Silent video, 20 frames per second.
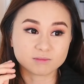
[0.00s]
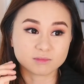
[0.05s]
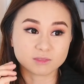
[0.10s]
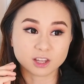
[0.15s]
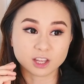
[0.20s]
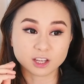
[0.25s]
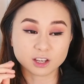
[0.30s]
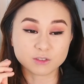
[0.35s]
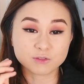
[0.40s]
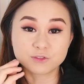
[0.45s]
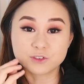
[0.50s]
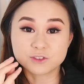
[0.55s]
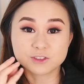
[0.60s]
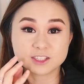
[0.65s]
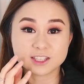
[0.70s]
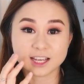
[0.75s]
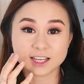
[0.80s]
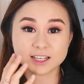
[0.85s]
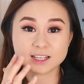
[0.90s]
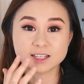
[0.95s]
like a few
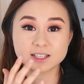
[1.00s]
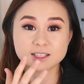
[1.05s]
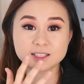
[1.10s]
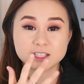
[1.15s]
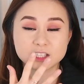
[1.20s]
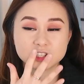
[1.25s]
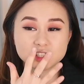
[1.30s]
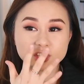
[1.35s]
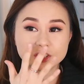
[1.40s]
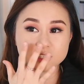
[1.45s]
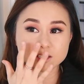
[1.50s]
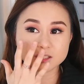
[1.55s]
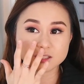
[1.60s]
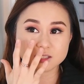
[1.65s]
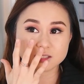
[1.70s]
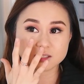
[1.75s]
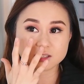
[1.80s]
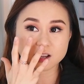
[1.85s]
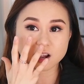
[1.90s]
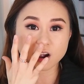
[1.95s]
seconds, it
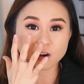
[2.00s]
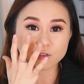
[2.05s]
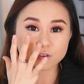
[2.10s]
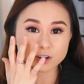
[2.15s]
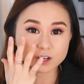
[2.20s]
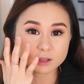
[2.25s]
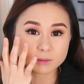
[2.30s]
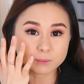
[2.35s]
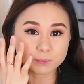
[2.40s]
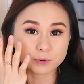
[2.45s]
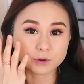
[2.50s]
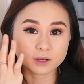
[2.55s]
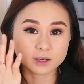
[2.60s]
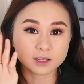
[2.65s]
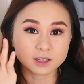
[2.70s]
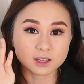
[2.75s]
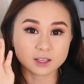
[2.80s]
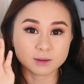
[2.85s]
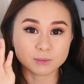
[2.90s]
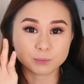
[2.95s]
just covered it
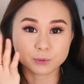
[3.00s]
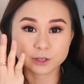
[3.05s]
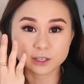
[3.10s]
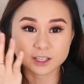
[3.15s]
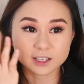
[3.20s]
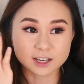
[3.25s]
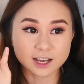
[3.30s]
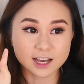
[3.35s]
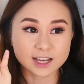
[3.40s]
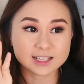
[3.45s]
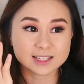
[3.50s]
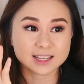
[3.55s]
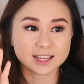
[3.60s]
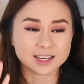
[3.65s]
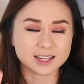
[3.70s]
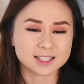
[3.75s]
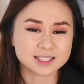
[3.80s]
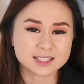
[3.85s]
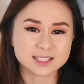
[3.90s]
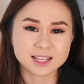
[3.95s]
pretty nice,
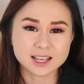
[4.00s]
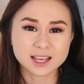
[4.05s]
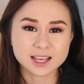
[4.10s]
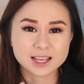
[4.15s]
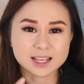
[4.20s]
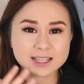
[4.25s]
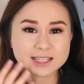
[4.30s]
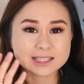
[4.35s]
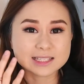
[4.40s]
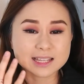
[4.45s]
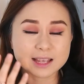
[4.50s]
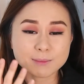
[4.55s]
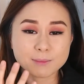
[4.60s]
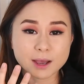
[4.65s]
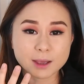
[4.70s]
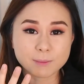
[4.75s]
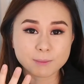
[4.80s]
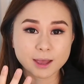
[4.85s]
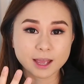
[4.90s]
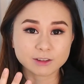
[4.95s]
and it's
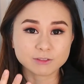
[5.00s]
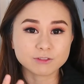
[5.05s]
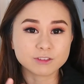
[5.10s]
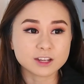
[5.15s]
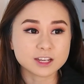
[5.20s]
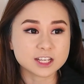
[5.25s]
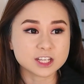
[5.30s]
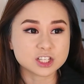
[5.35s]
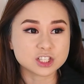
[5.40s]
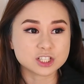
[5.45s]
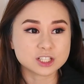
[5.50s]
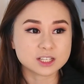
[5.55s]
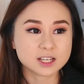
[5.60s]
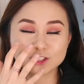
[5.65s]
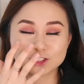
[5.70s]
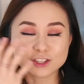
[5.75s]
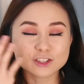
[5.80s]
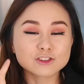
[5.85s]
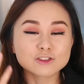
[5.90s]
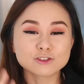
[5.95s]
semi-matte finish.
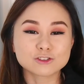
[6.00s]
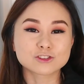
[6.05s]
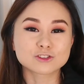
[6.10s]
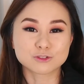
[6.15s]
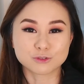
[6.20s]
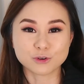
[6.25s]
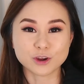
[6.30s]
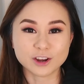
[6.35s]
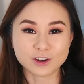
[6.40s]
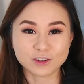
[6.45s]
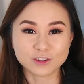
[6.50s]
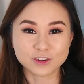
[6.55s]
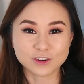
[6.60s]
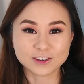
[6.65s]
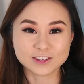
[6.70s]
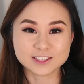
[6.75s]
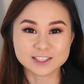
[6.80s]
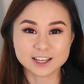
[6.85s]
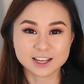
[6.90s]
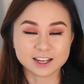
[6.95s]
Just looks great on
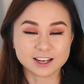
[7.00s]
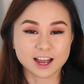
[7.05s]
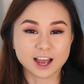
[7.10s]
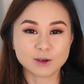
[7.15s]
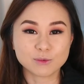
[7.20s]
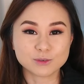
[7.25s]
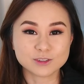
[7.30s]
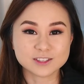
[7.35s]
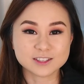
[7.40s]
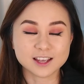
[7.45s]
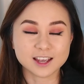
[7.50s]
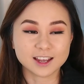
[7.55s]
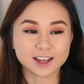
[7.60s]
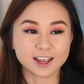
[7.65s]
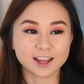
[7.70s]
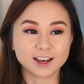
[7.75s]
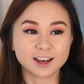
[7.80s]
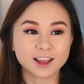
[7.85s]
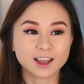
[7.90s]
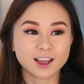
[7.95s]
your skin, I would say.
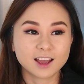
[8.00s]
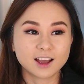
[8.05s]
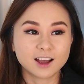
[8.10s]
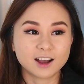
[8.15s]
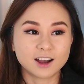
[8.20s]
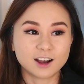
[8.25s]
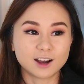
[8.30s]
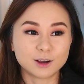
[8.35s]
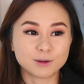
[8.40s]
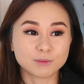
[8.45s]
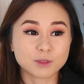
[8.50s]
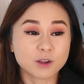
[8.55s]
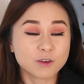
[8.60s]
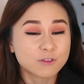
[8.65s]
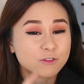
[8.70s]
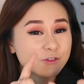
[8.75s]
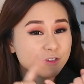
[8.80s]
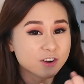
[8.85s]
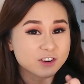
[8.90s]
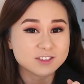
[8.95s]
And
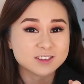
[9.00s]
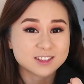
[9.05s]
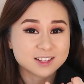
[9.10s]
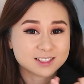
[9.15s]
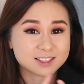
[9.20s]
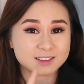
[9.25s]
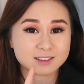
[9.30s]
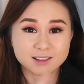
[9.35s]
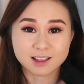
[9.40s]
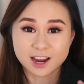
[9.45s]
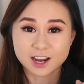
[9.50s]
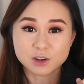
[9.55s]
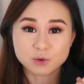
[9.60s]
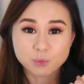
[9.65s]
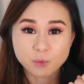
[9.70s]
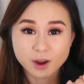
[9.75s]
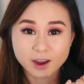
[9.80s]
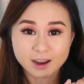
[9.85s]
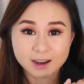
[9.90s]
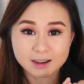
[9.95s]
first, it's
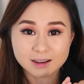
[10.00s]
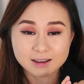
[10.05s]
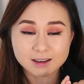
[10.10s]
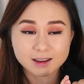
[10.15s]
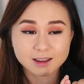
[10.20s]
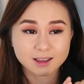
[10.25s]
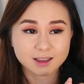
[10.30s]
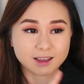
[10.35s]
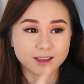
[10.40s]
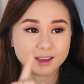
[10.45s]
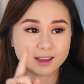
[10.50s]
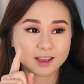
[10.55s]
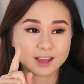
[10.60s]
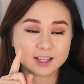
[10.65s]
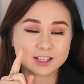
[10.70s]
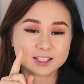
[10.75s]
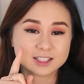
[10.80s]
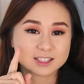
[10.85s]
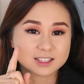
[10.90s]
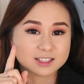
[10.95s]
lightweight,
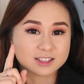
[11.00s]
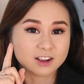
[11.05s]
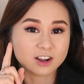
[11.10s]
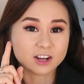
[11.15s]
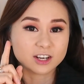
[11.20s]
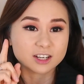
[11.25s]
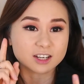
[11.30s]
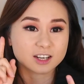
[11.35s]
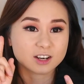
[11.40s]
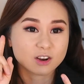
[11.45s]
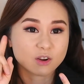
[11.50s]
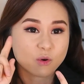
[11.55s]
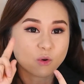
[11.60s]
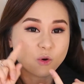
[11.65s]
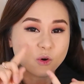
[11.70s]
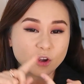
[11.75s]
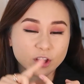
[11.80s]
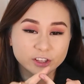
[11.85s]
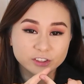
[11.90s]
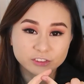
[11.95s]
it's not
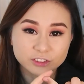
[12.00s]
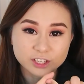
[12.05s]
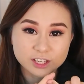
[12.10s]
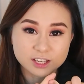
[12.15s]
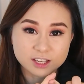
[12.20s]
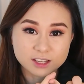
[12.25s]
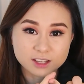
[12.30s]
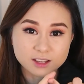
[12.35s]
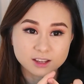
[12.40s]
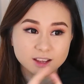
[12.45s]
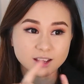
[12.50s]
oily,